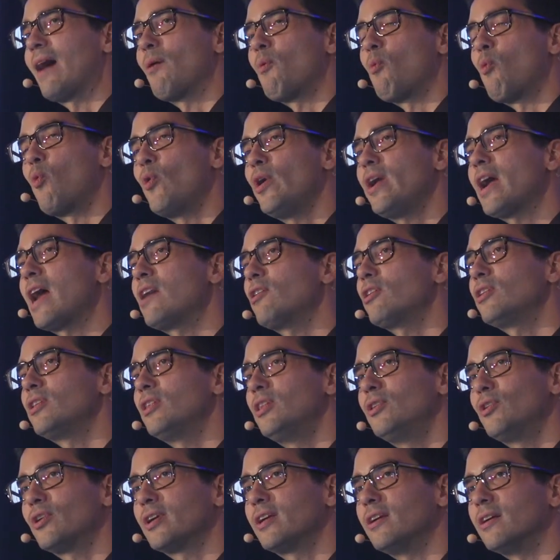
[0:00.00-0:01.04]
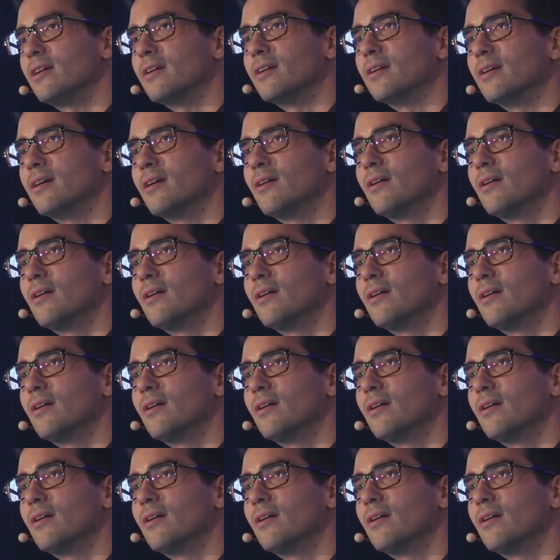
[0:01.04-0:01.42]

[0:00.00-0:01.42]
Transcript: We are not looking